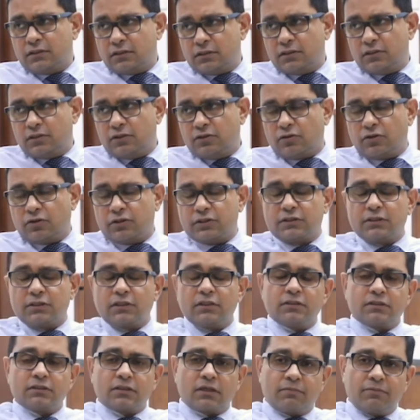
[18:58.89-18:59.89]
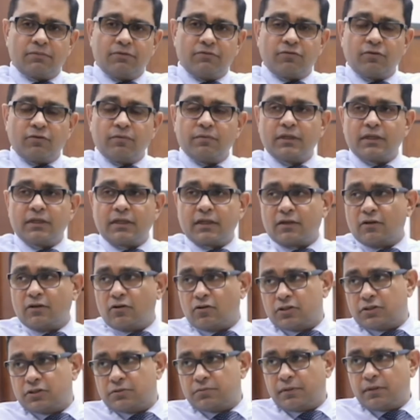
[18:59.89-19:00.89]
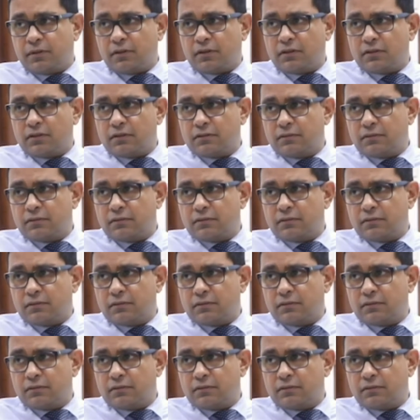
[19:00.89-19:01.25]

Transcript: your question is coming from the technology part,